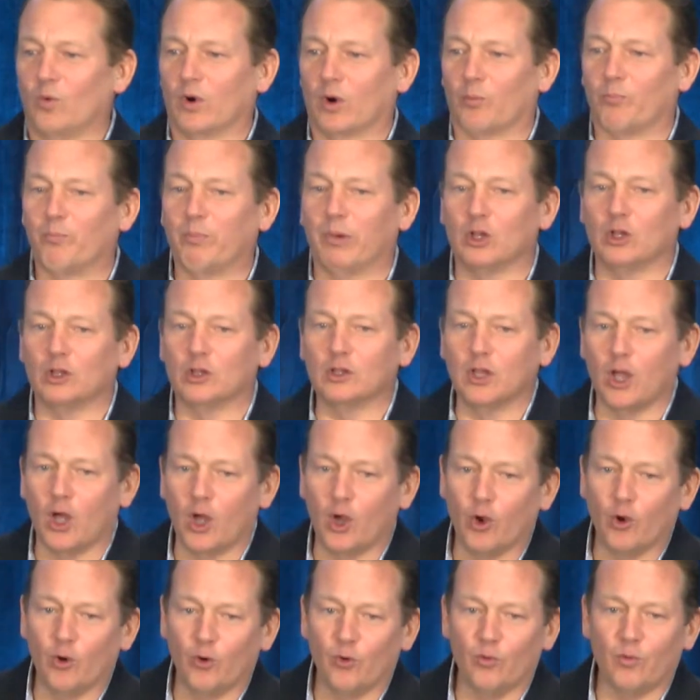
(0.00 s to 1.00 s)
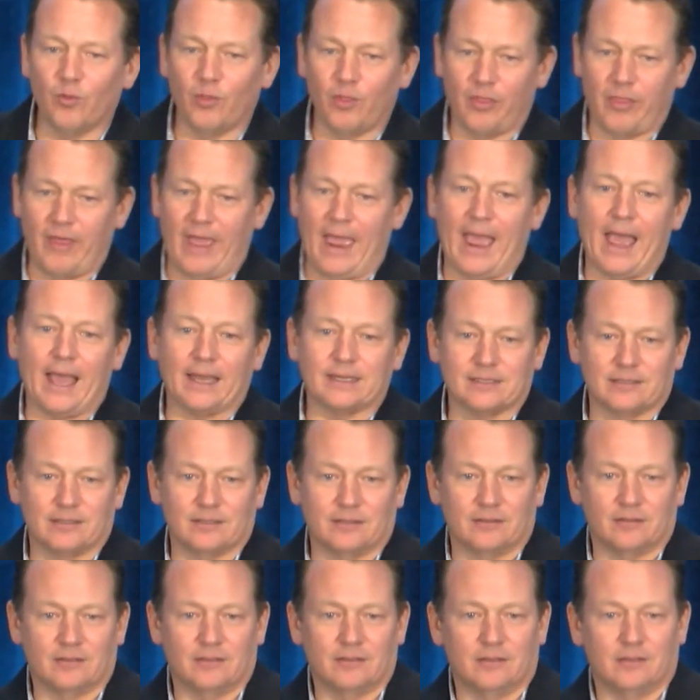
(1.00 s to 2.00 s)
below that.
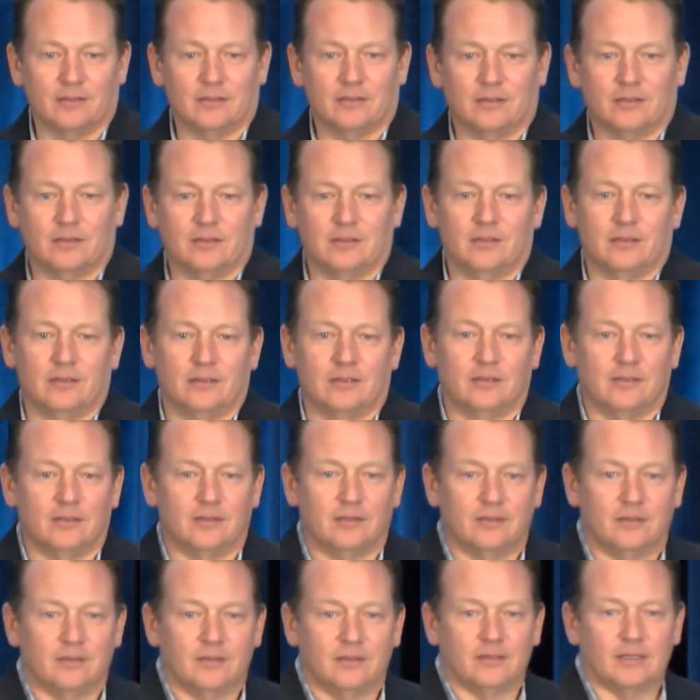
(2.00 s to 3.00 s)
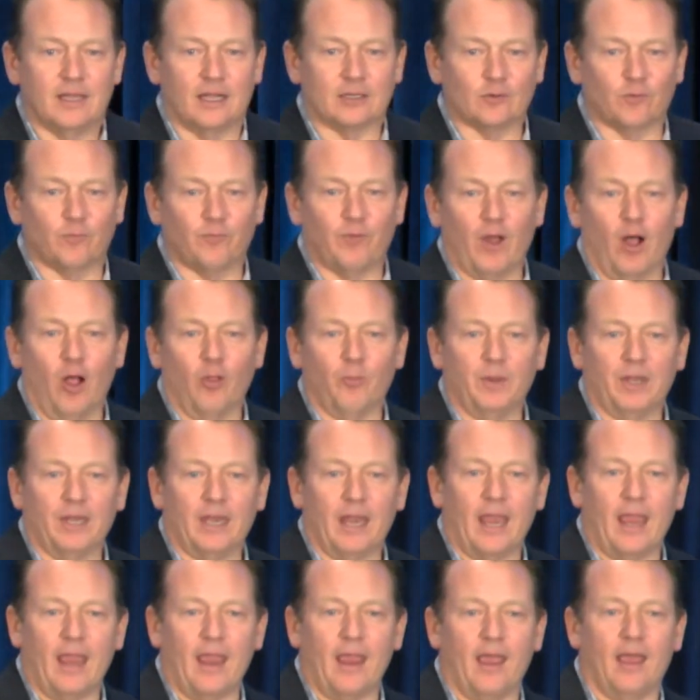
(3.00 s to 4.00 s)
Dr. Feldman
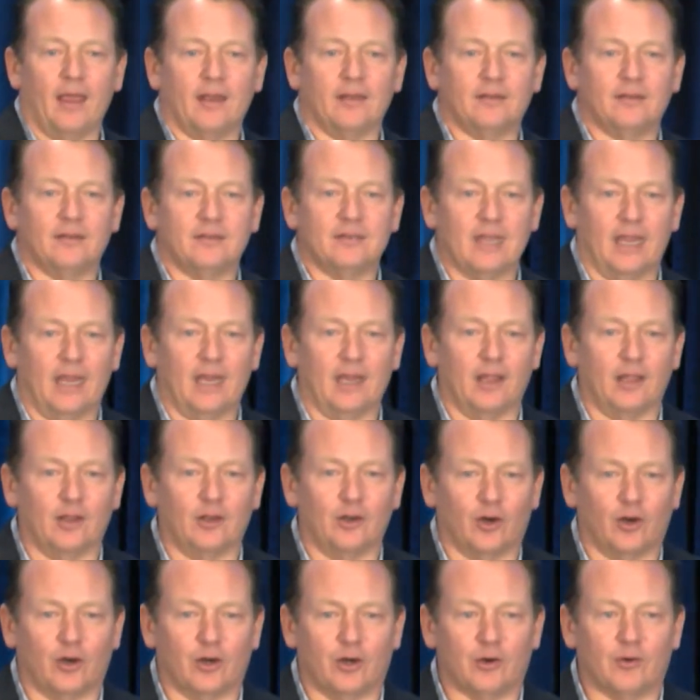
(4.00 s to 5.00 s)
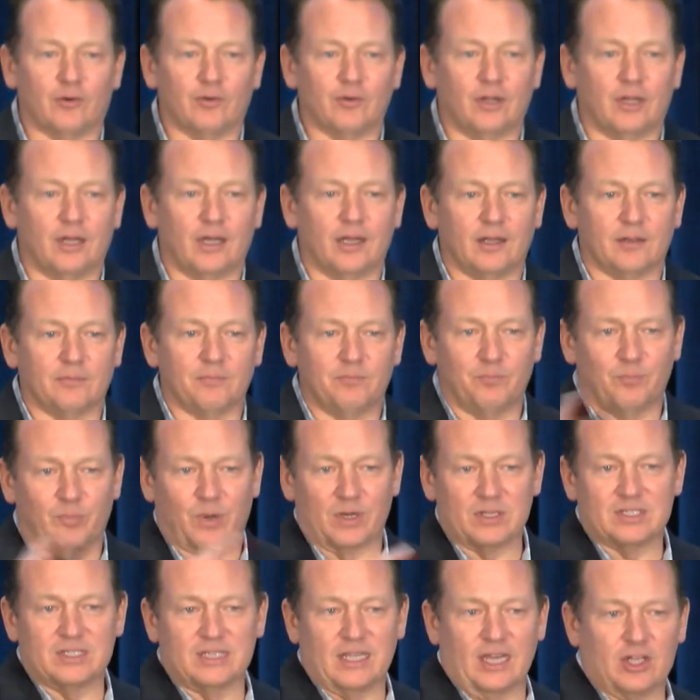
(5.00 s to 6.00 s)
had data in her
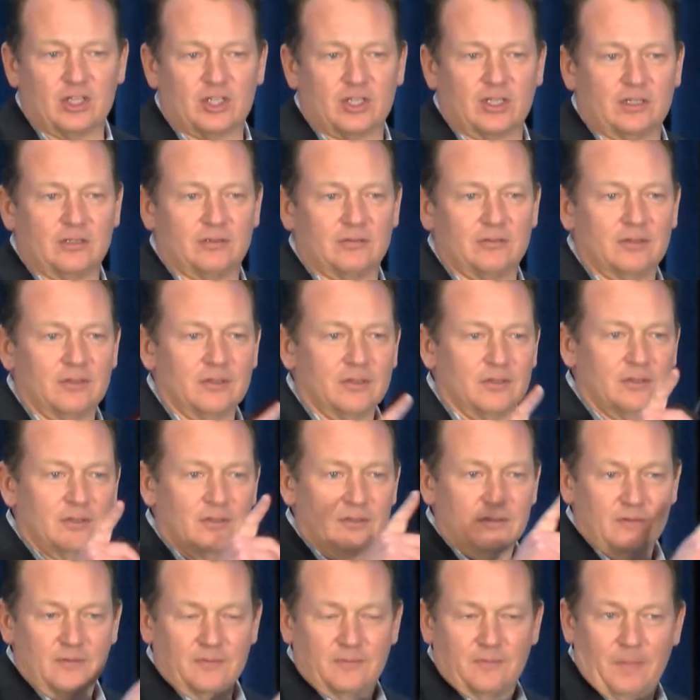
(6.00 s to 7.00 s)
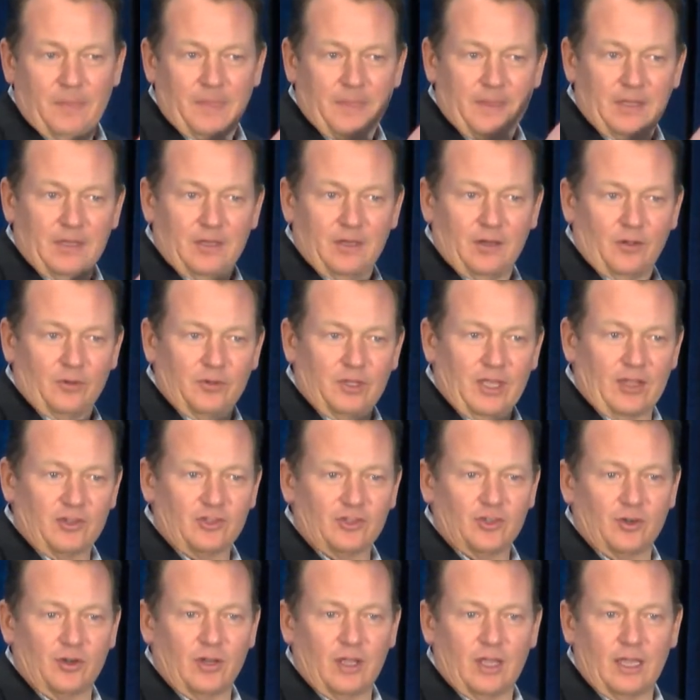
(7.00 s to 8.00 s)
presentation, you know,
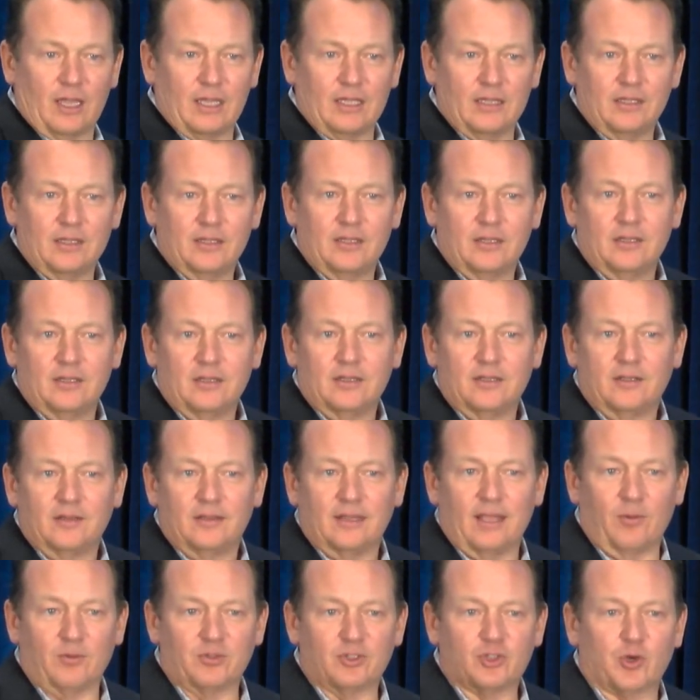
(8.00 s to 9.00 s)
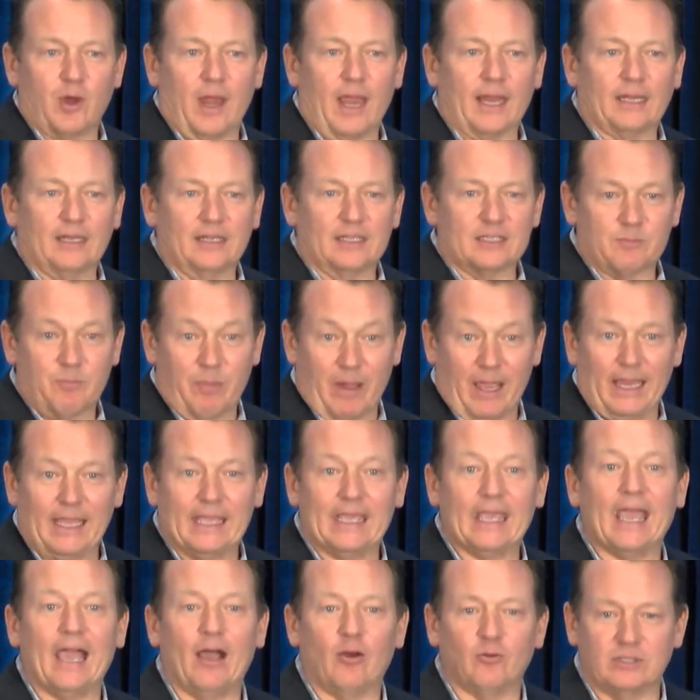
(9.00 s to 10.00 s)
yesterday that was tracking this by
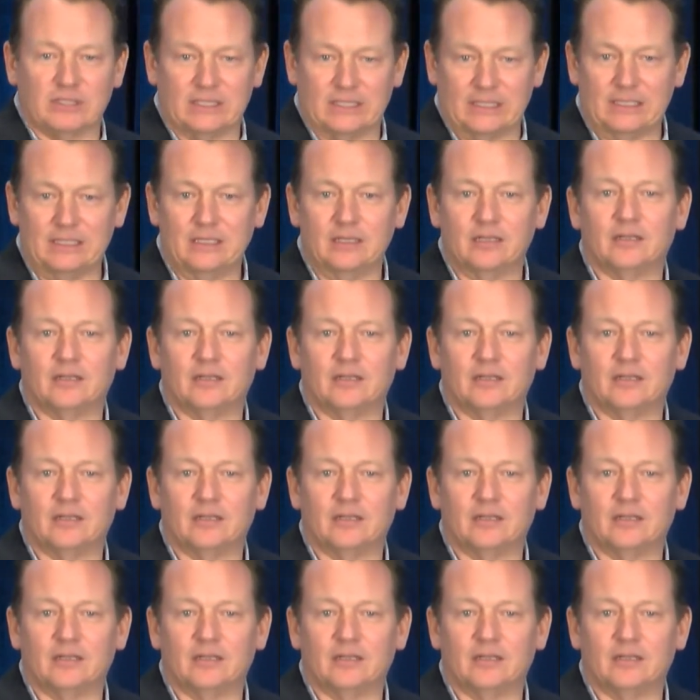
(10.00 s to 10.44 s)
county,